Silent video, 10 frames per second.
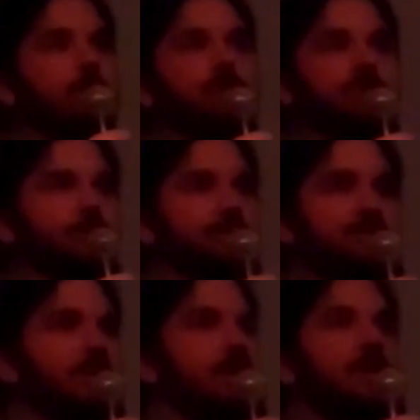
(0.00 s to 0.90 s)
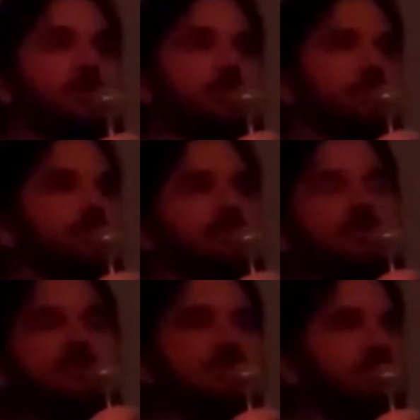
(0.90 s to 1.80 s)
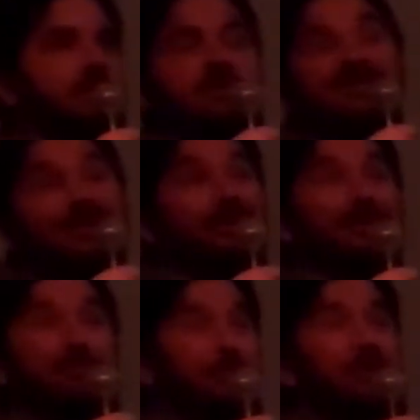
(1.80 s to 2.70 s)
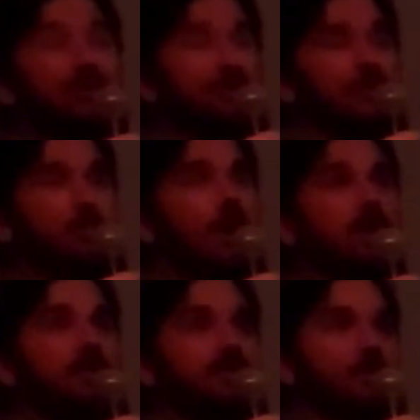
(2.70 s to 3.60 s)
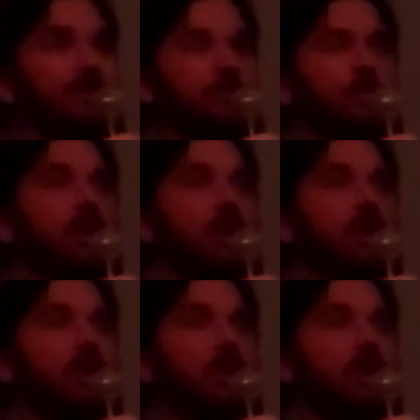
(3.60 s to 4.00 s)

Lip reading: coach or just sort of studying footage of Wallace. I mean, there's